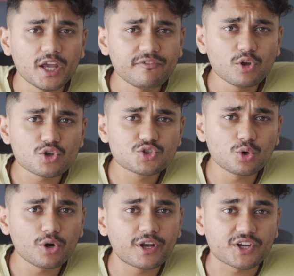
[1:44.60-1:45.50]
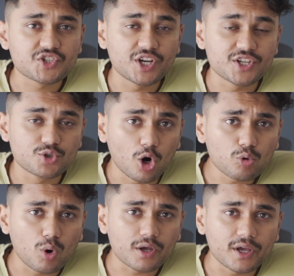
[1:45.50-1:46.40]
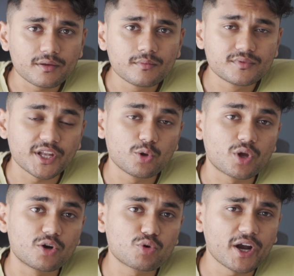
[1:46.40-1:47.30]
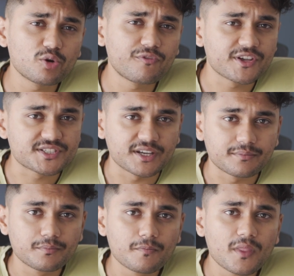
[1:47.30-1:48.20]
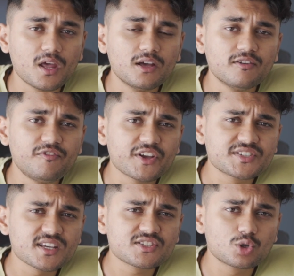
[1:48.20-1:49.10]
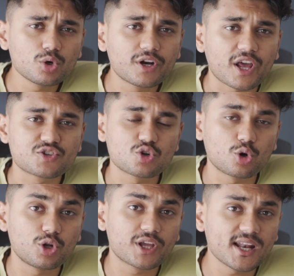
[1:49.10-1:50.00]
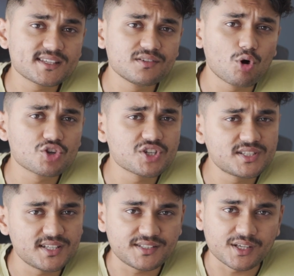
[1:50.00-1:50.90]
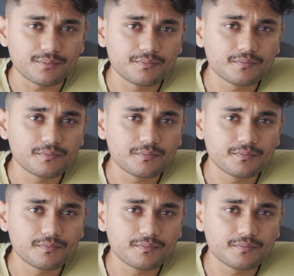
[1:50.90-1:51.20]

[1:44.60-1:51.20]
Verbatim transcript: If your snore detection is not working, then you can try to fix it. Fixing snore detection on your Galaxy Watch is easy.